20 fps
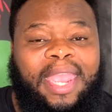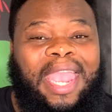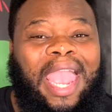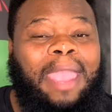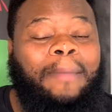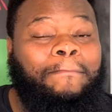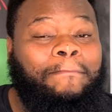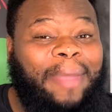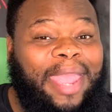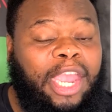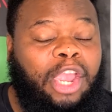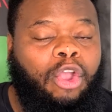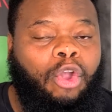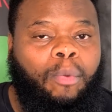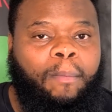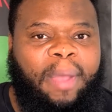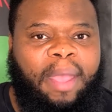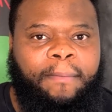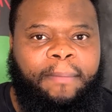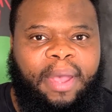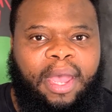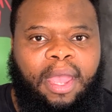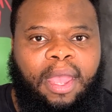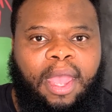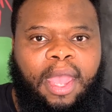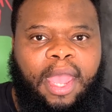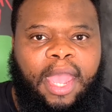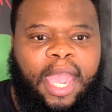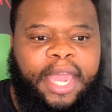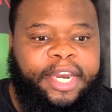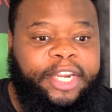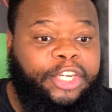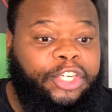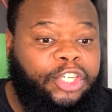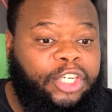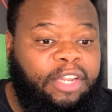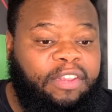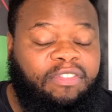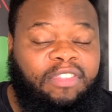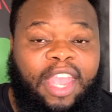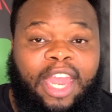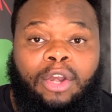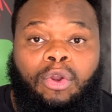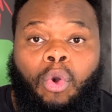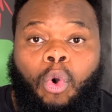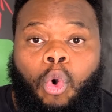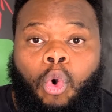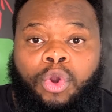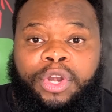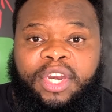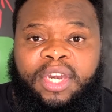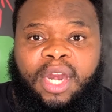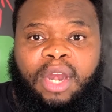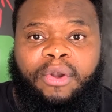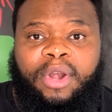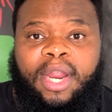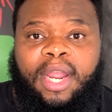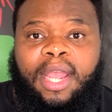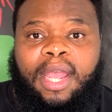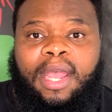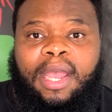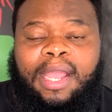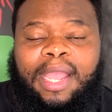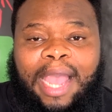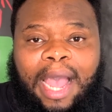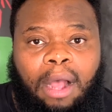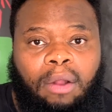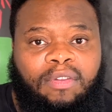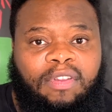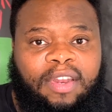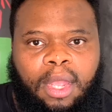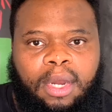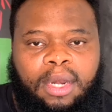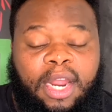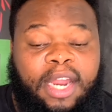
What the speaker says: a Mako member and is just an ordinary councillor.